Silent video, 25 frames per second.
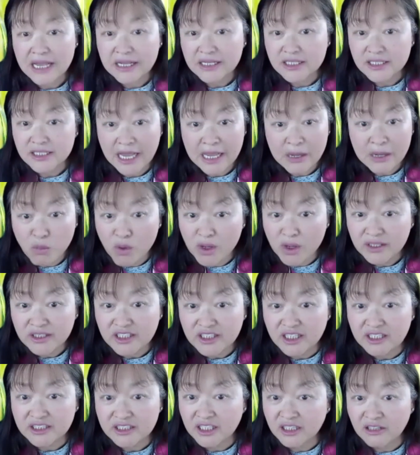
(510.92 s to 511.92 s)
I
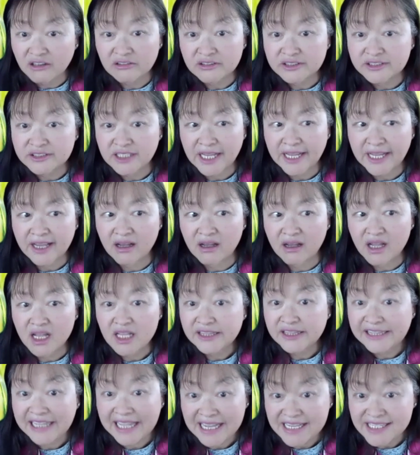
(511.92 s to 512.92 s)
wonder, it's like a
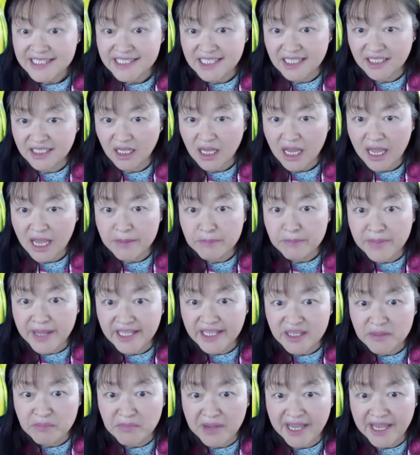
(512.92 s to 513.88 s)
destiny. I met my